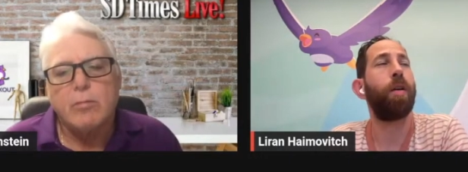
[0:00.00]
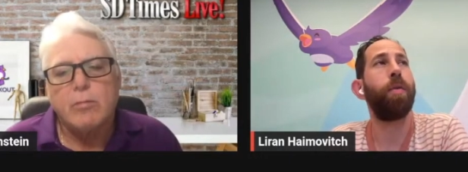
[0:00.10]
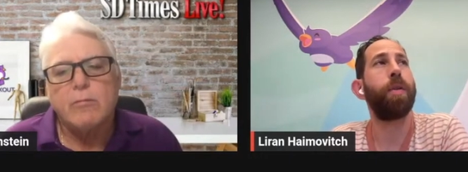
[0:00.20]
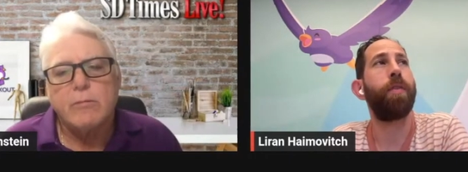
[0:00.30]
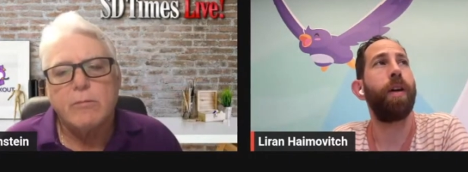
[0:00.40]

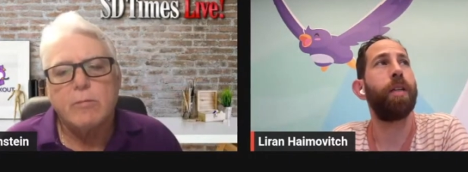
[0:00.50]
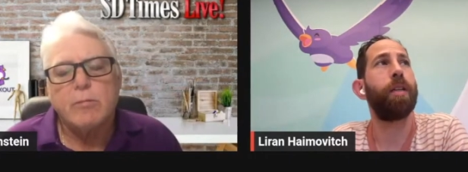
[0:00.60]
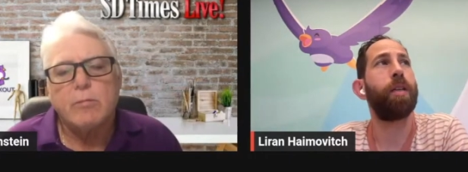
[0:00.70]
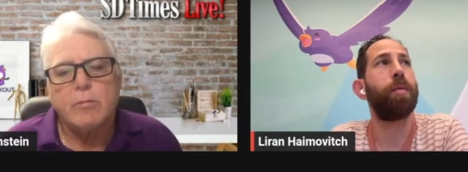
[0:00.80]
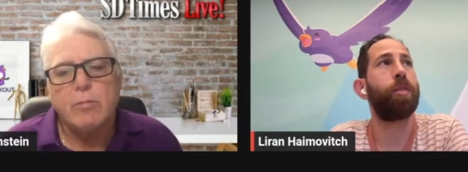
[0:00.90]
Speaker 1: always find the
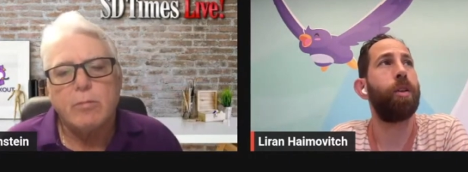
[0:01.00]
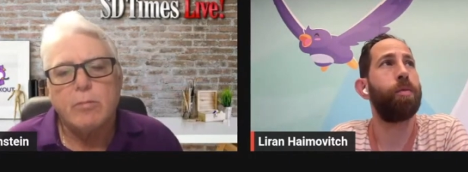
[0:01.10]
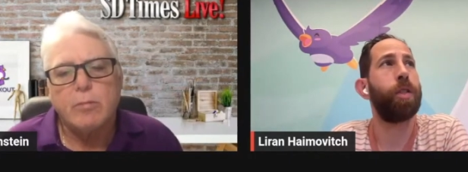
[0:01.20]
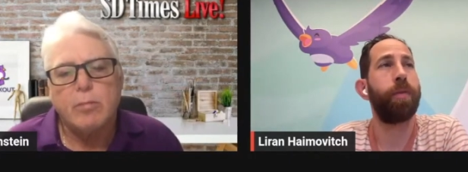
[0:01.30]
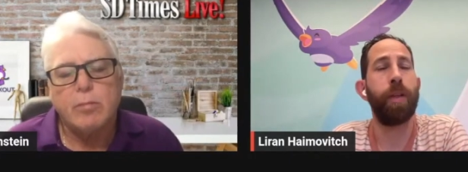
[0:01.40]
term
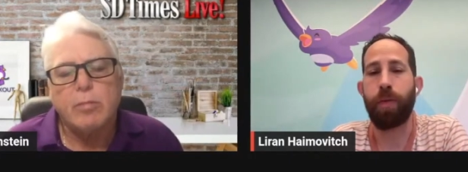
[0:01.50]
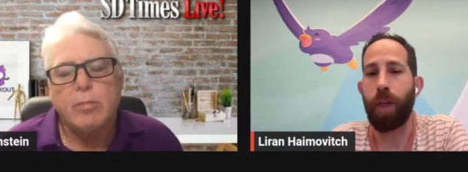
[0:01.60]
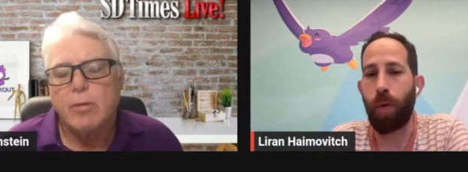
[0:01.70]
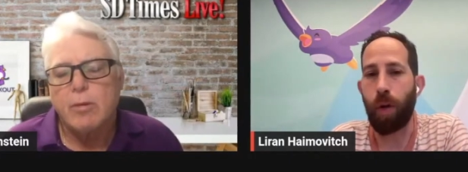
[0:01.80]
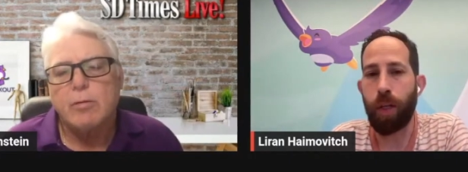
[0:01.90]
shift left
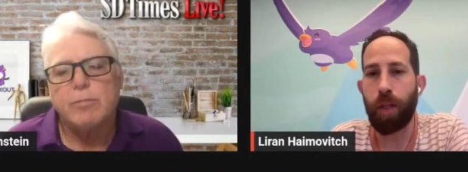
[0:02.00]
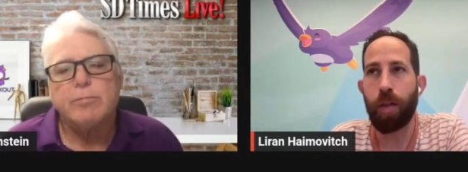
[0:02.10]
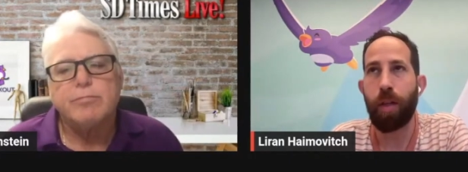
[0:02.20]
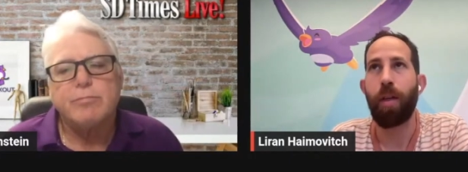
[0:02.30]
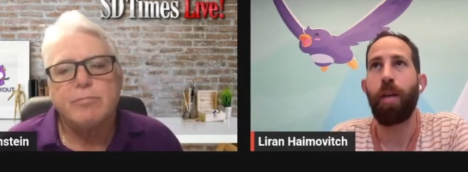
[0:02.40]
ironic
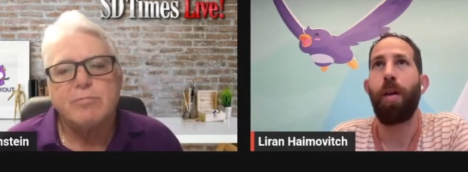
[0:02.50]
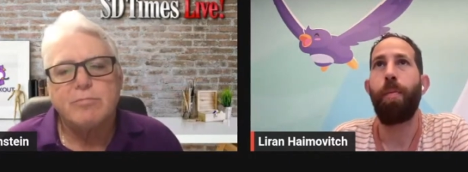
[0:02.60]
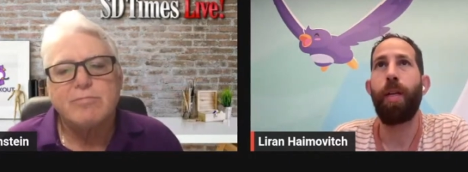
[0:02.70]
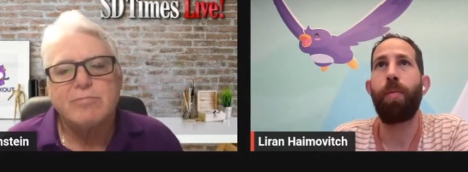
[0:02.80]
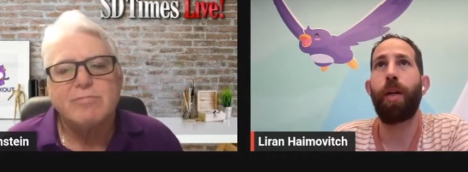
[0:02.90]
a
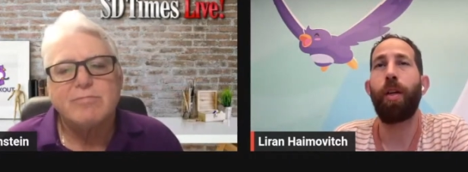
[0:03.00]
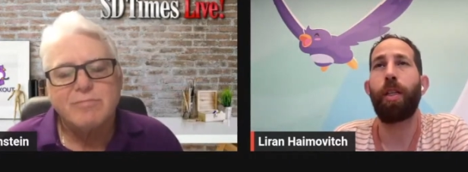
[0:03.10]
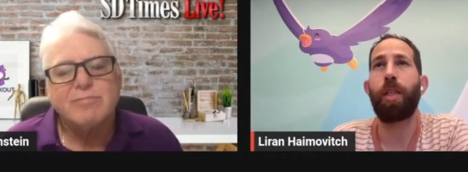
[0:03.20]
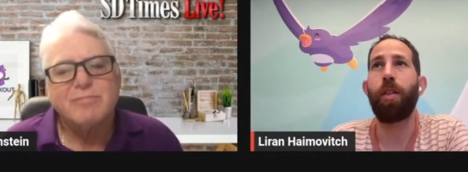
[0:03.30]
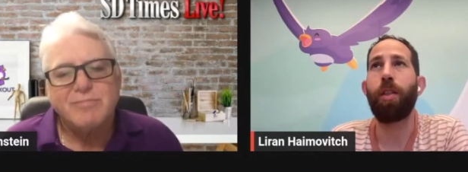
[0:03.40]
bit because
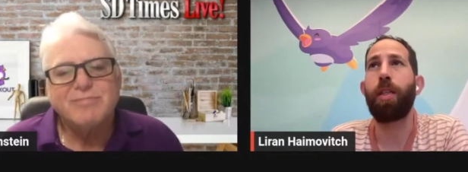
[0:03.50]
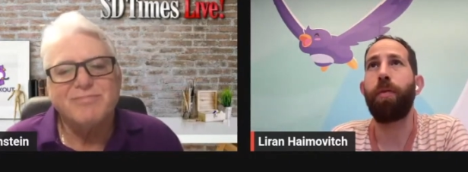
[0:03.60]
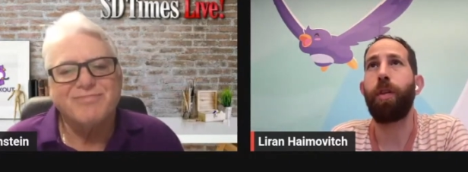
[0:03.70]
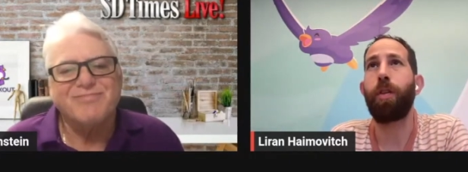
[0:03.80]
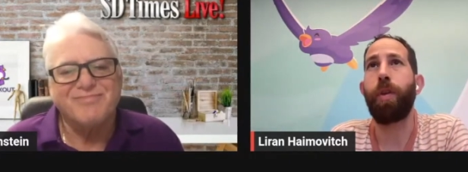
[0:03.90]
it's not as if
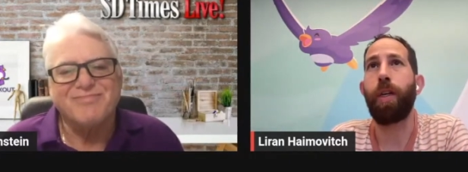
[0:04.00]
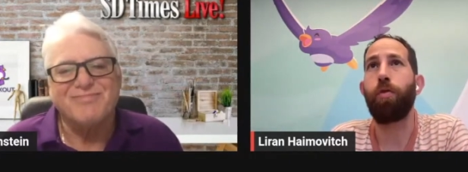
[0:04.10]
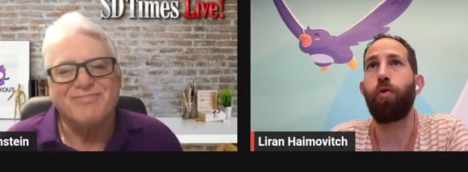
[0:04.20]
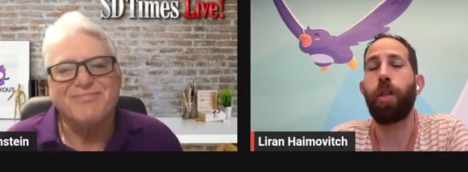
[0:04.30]
we're trying to